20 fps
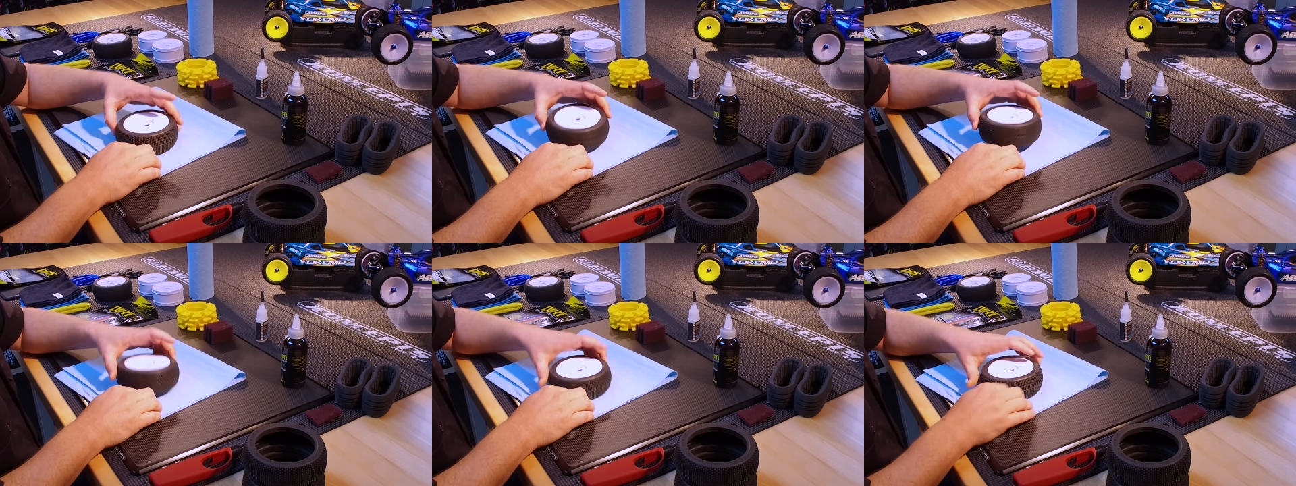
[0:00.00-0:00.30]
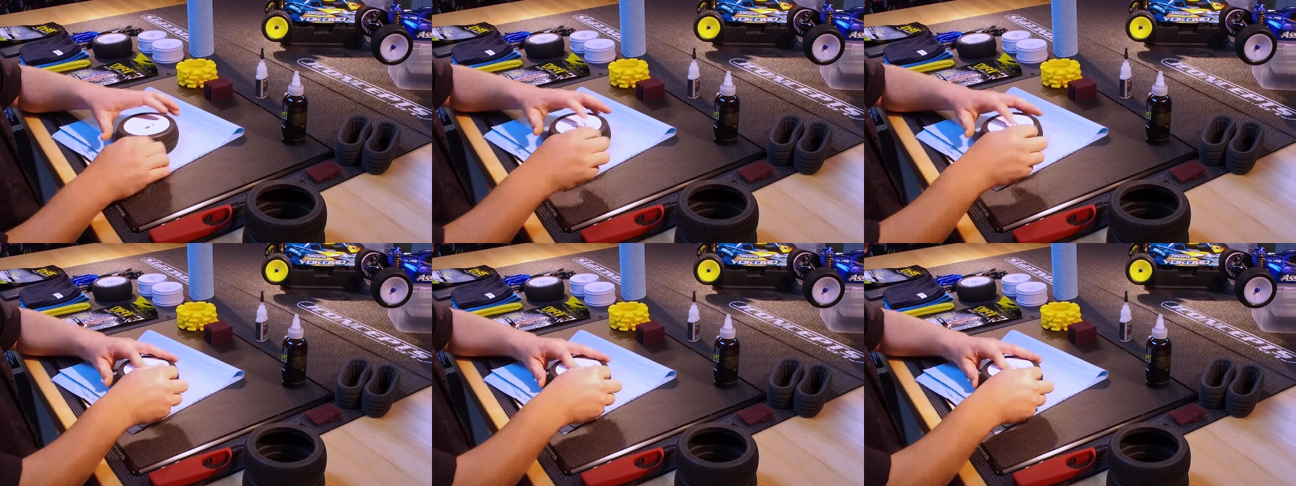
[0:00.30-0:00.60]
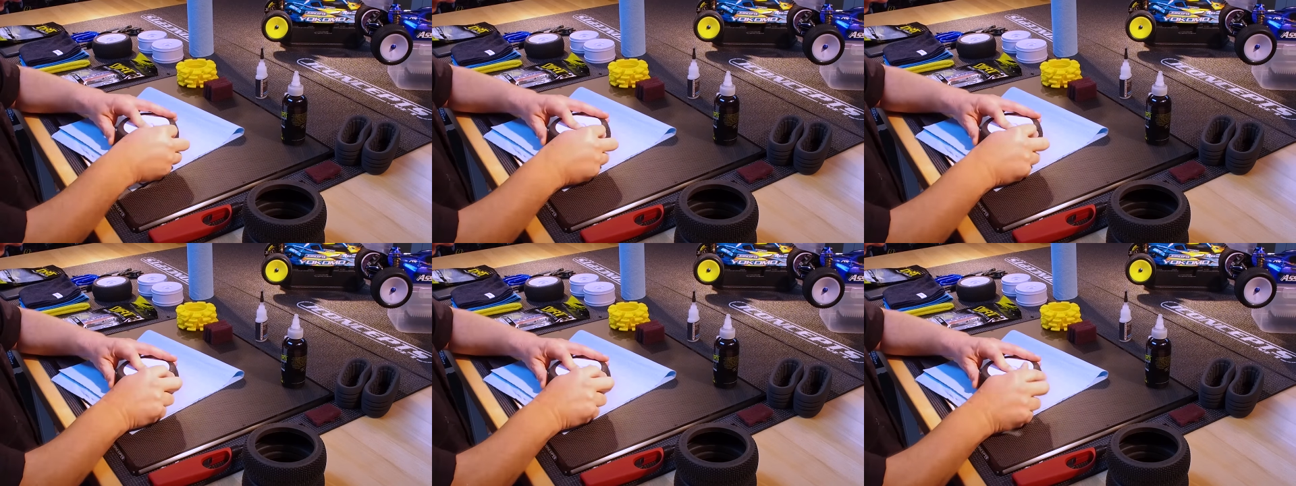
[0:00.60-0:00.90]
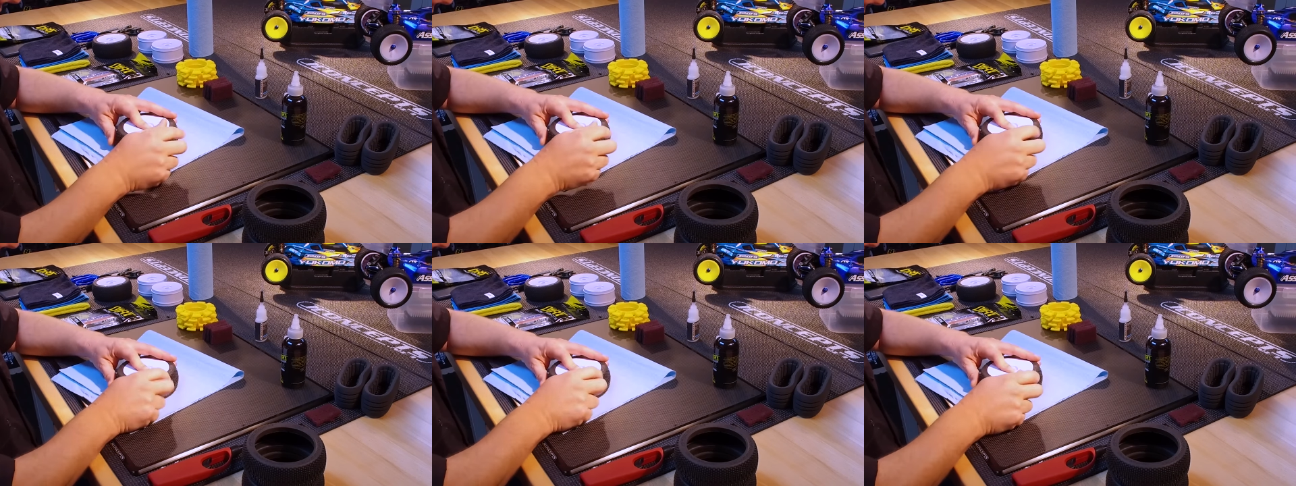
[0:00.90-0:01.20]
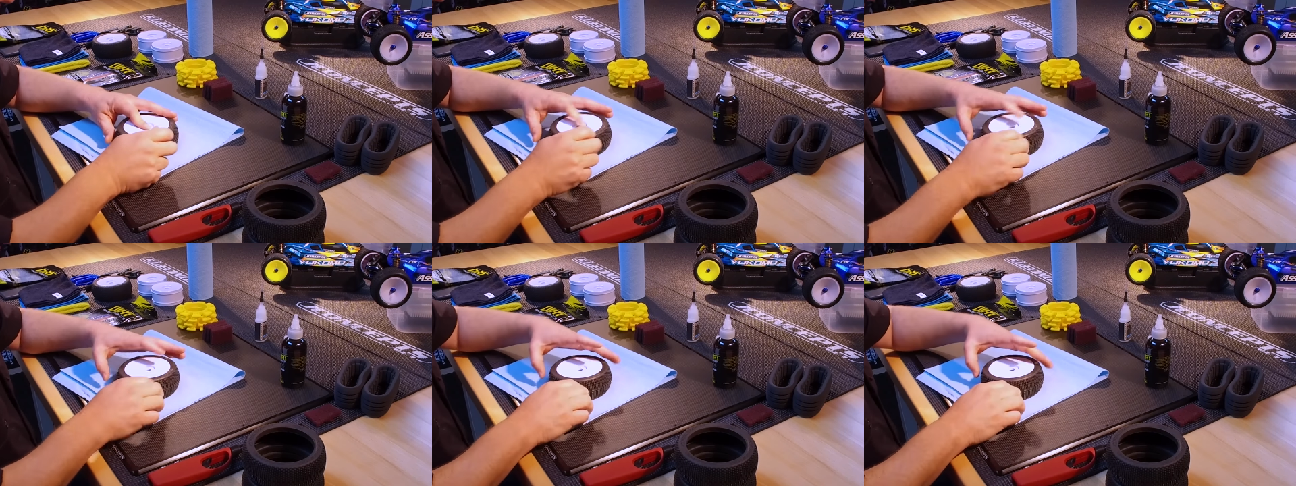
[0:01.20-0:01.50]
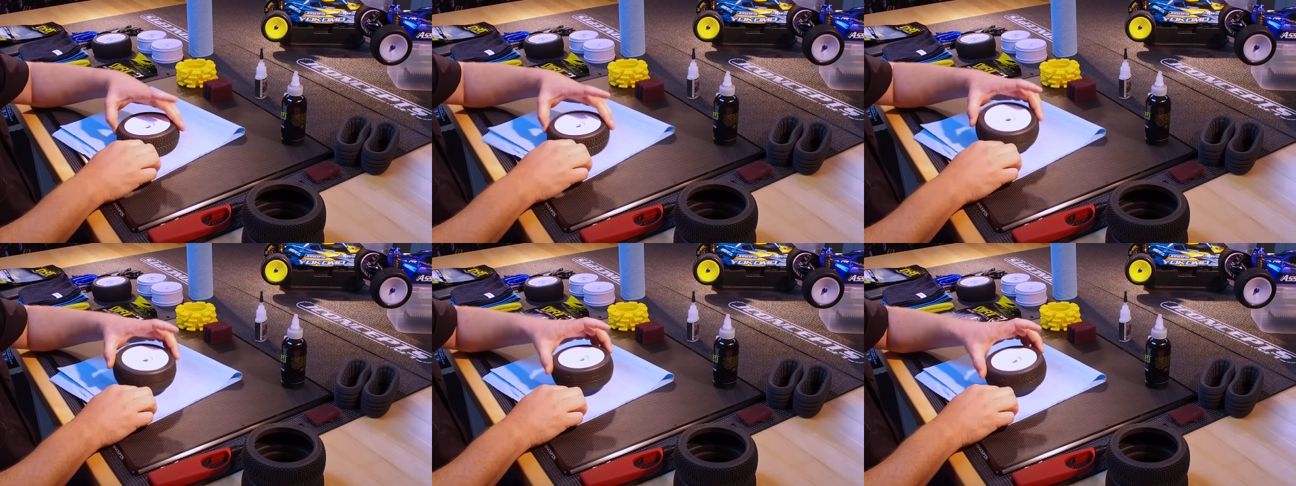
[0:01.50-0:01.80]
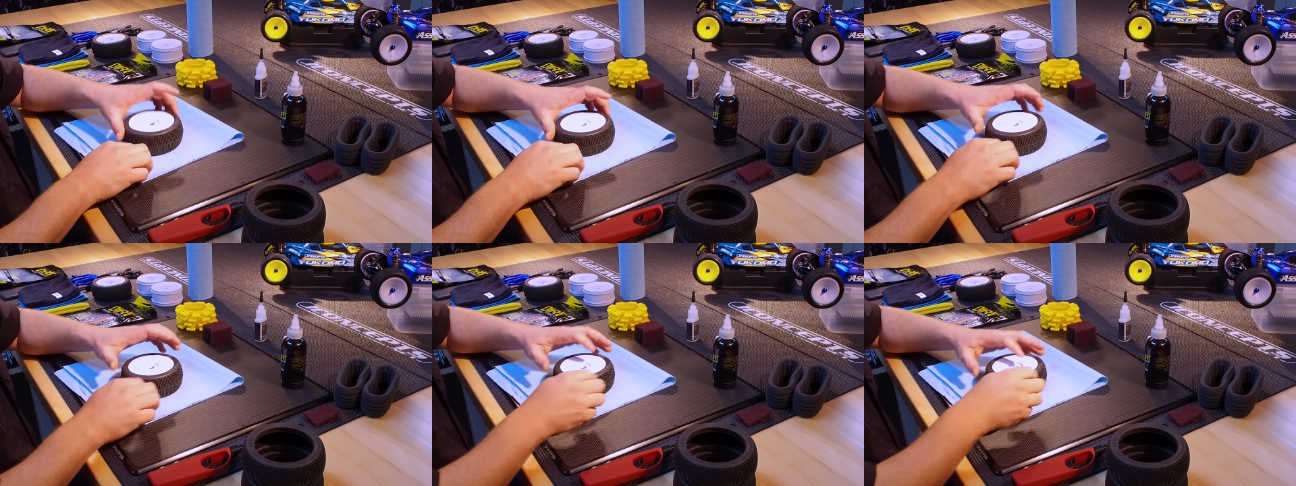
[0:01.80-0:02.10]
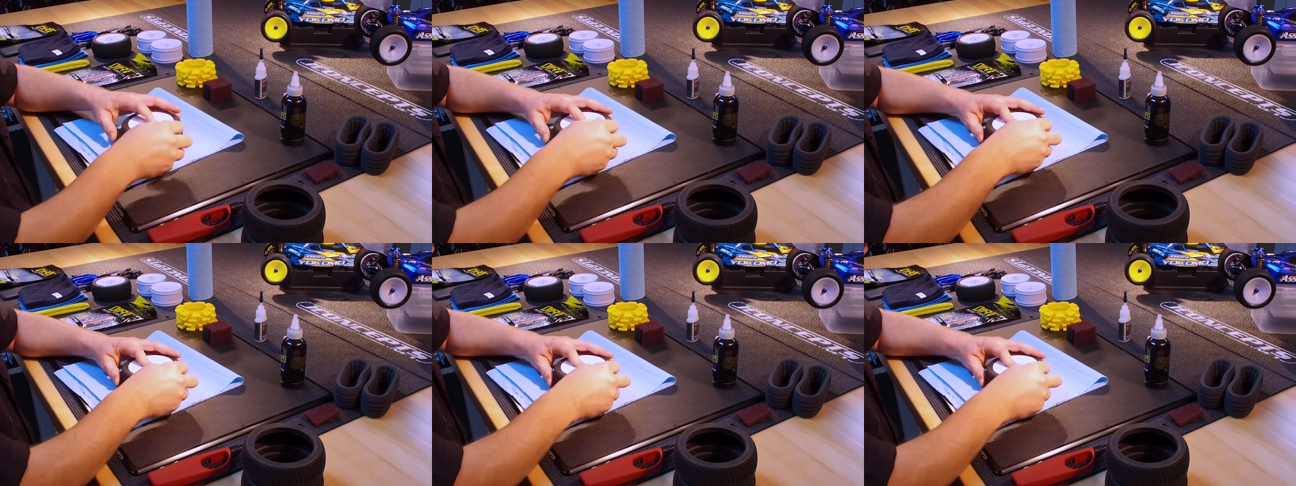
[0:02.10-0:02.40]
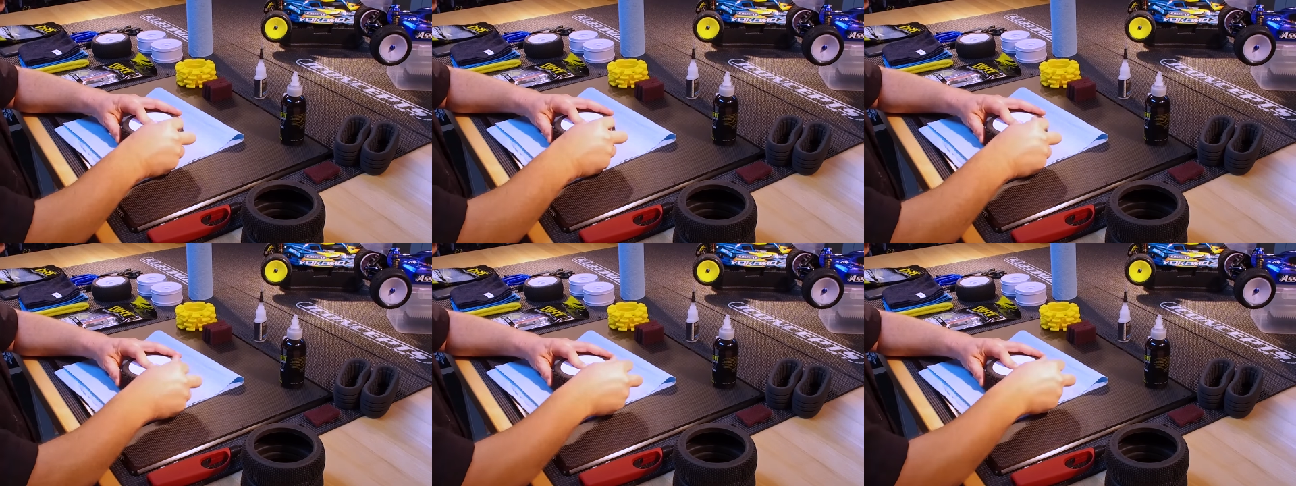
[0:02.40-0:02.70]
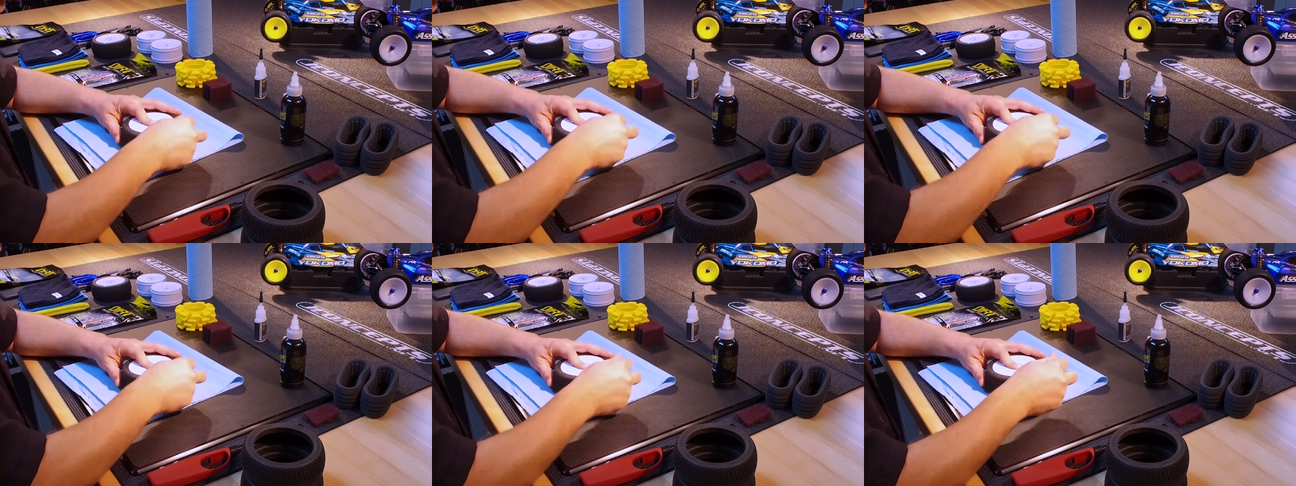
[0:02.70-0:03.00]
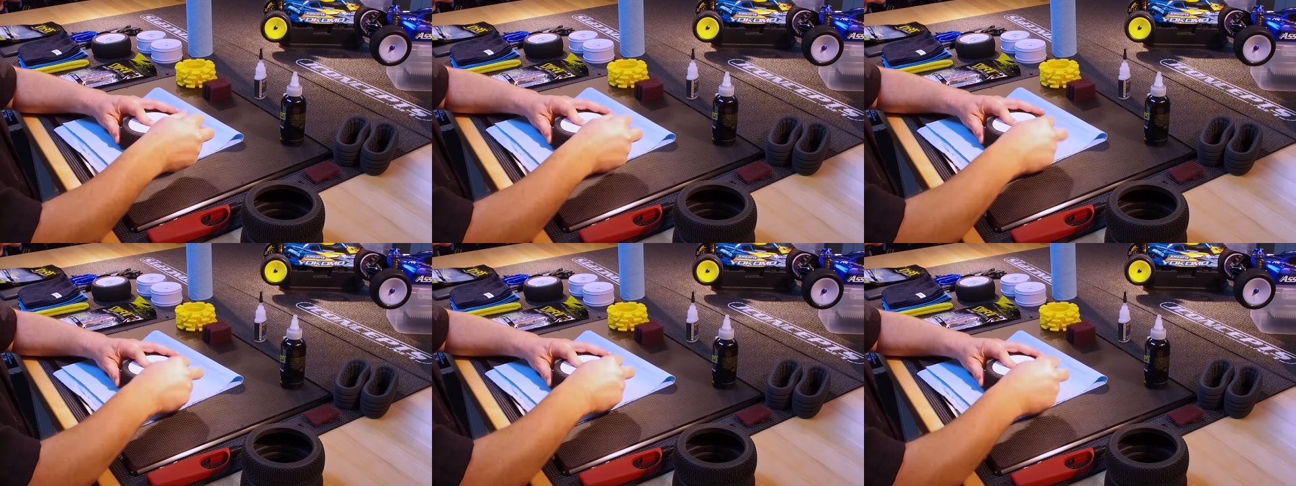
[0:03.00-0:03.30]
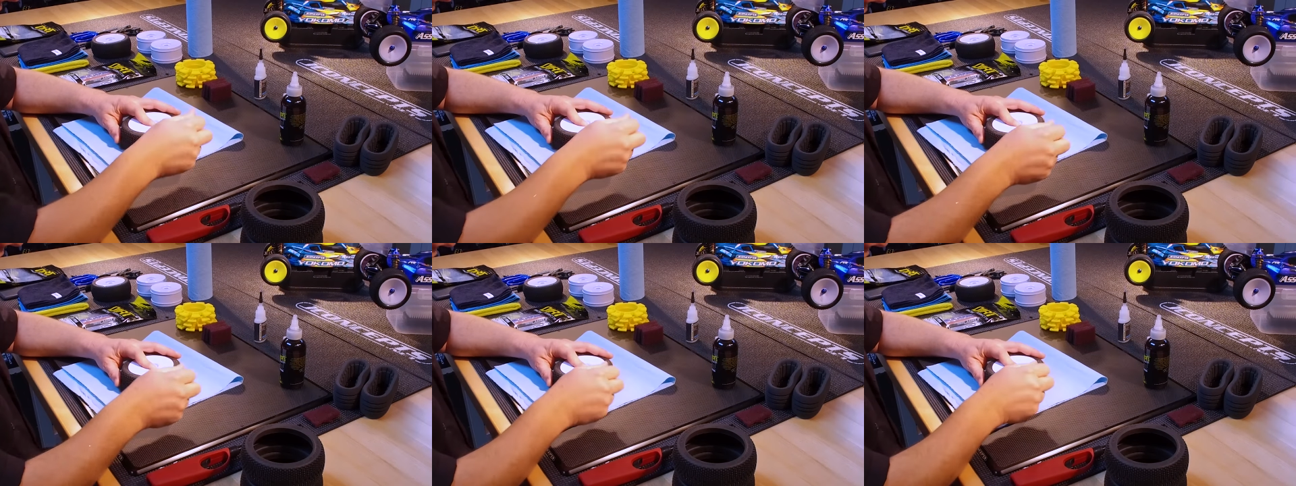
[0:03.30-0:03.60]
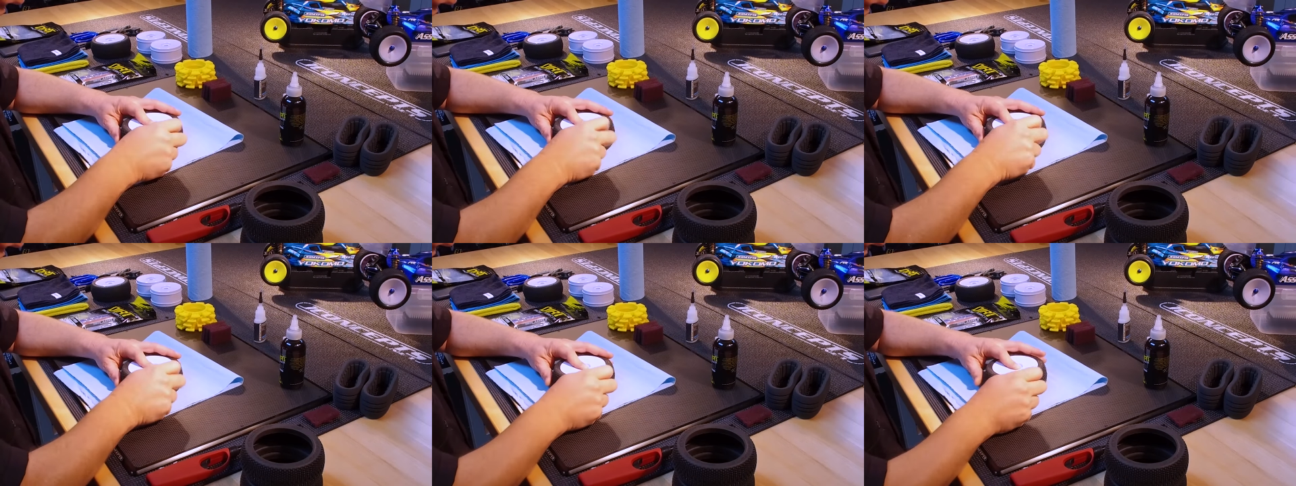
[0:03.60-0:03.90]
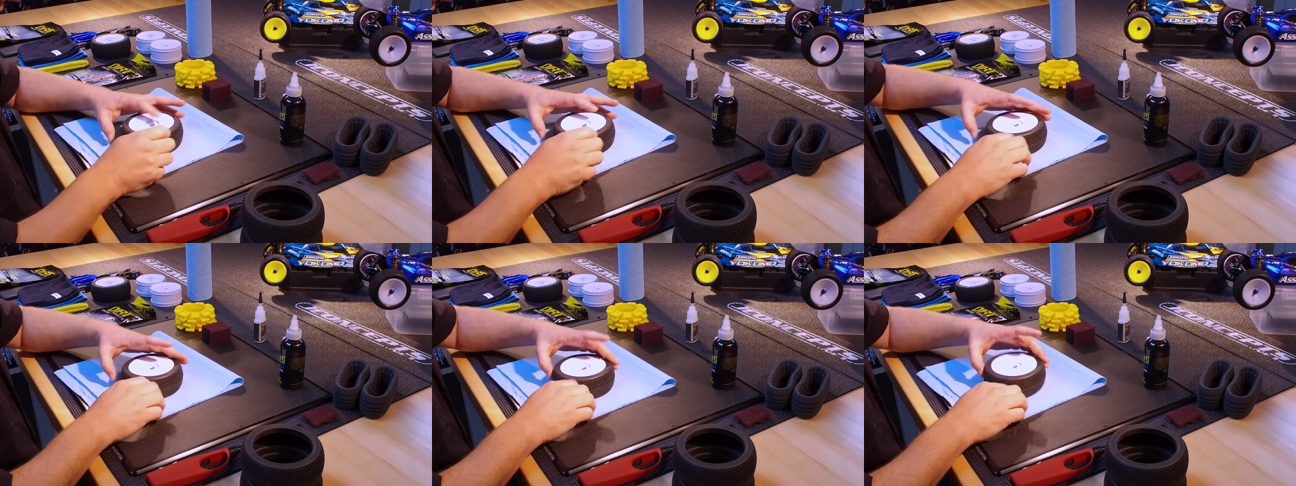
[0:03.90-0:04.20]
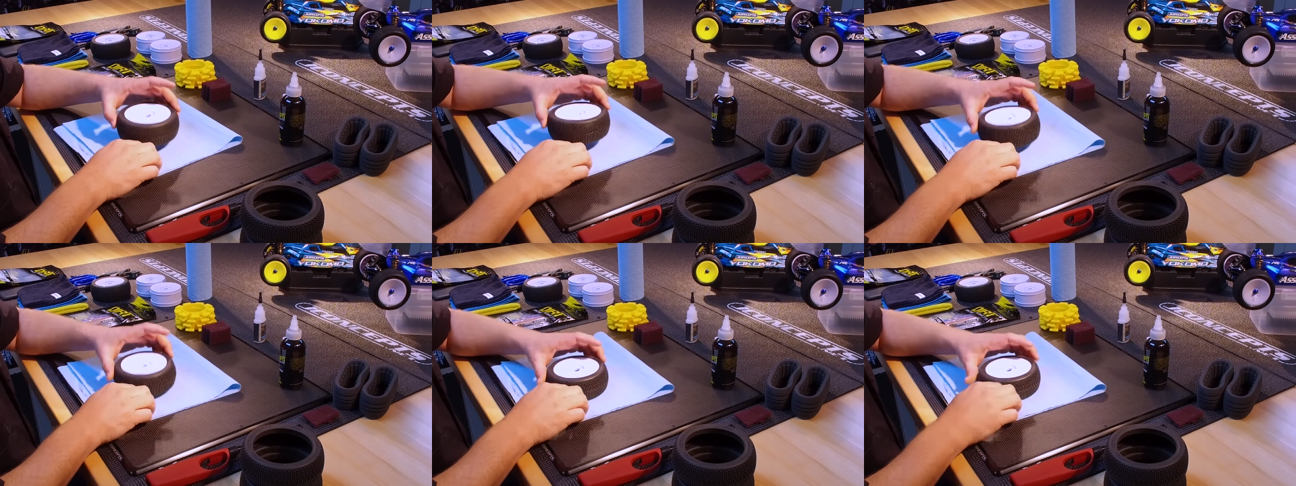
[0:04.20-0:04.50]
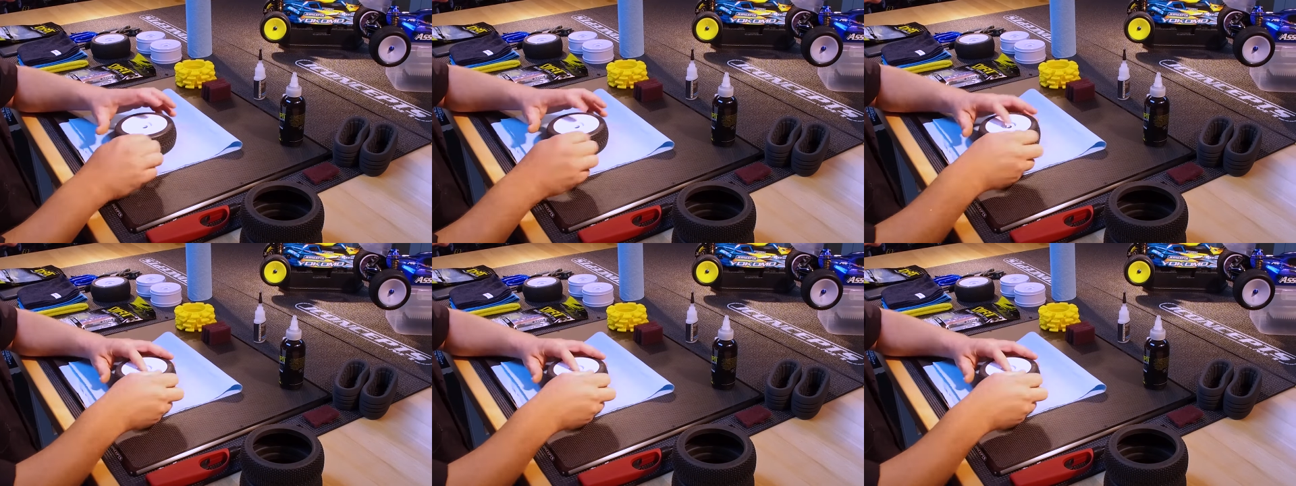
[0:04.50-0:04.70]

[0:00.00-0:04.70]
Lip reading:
[unreadable: no face in view]